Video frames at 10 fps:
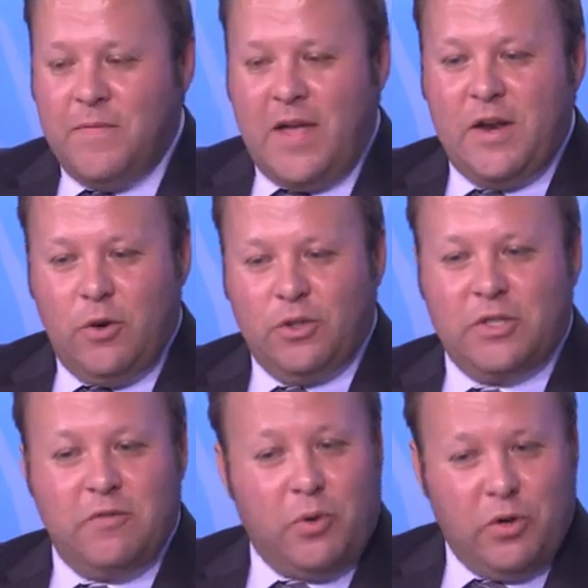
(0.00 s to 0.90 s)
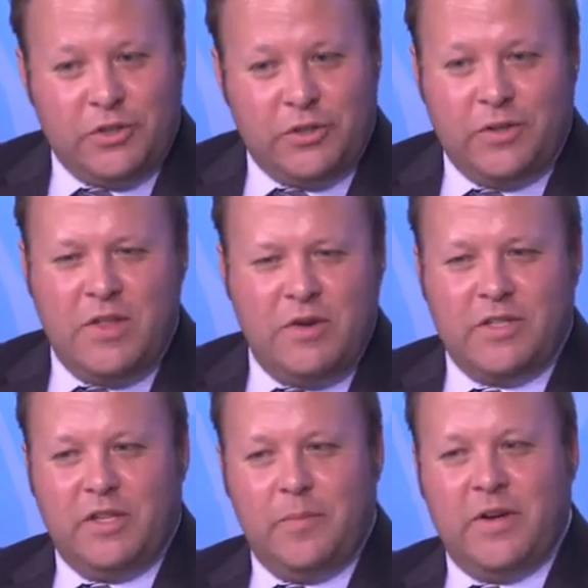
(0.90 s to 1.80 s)
that notion of personal, and there's
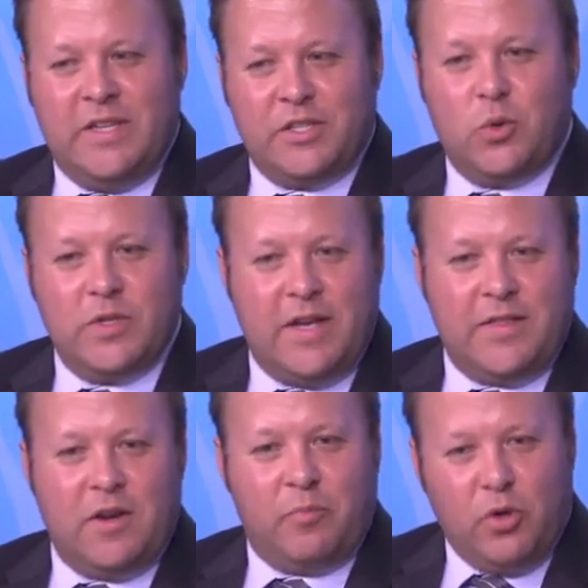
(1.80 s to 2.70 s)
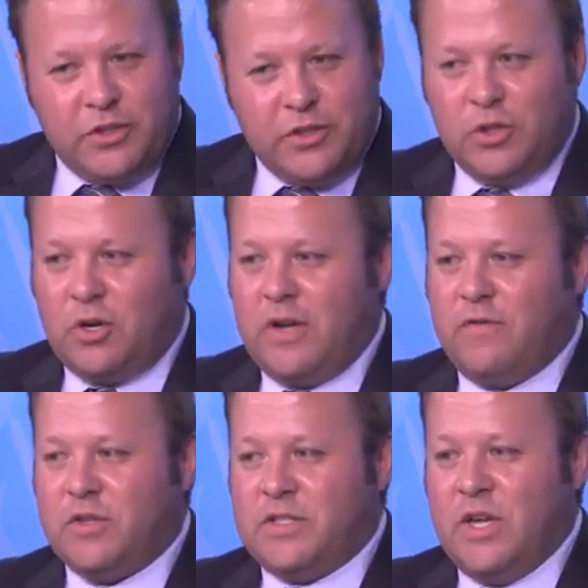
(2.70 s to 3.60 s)
a little bit of discourse out there of personal learning
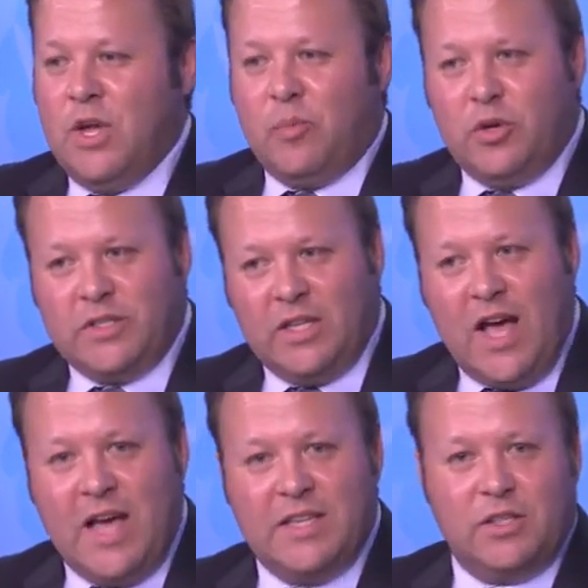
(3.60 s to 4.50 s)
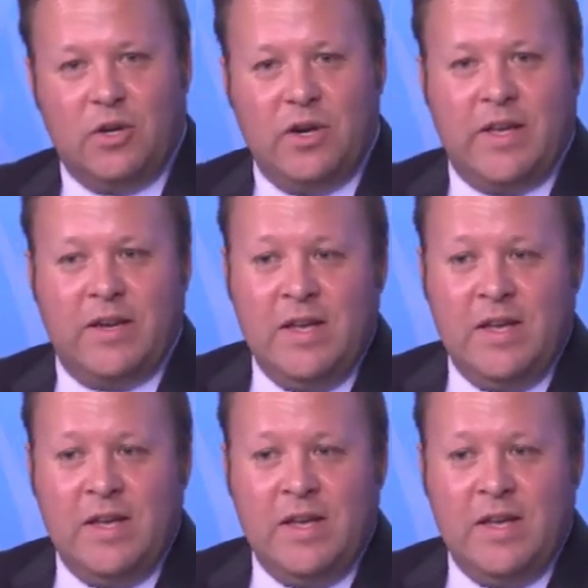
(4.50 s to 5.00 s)
versus personalized learning, and